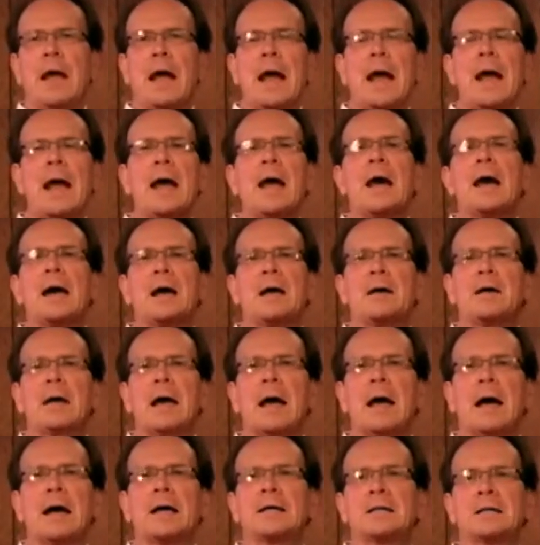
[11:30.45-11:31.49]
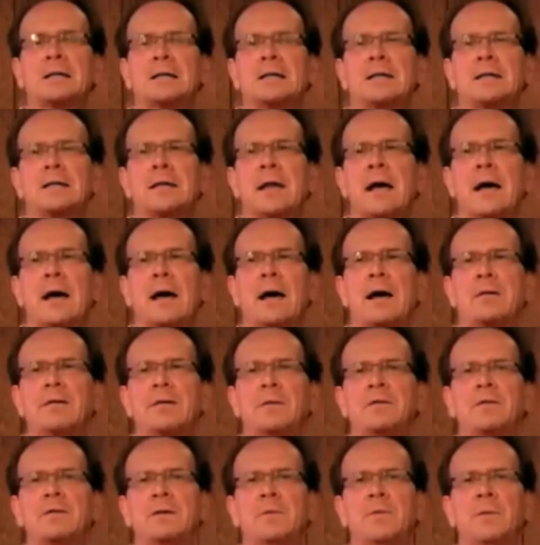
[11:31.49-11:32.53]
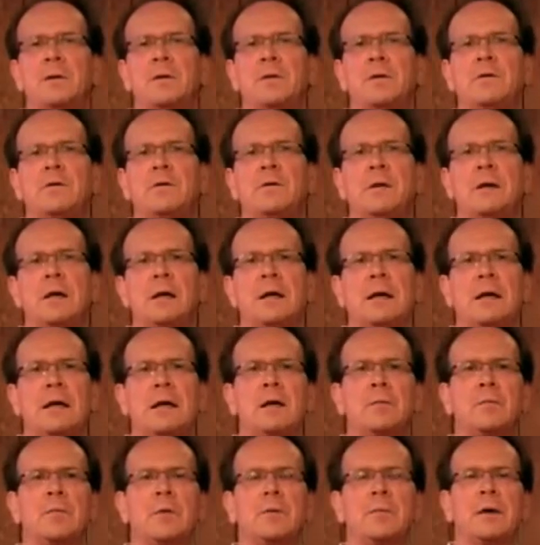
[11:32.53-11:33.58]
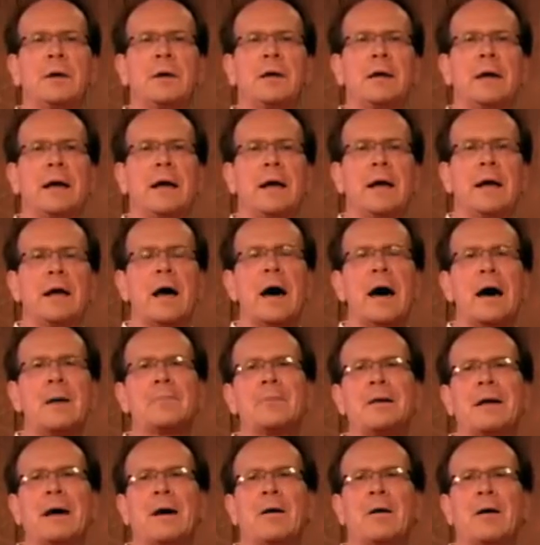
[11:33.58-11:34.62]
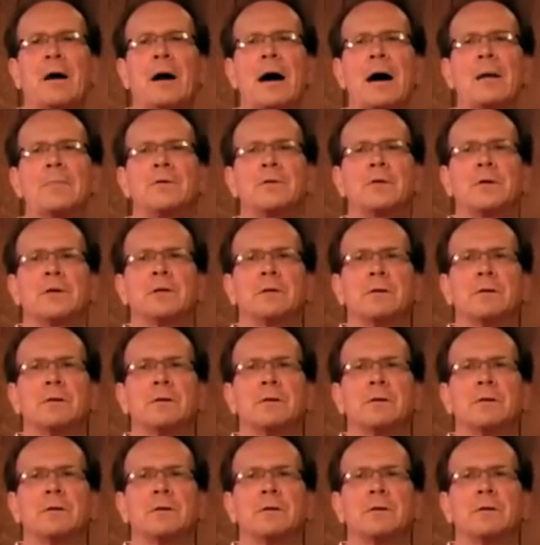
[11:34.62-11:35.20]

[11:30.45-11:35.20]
and asks that the CPUC implement an opt-out option.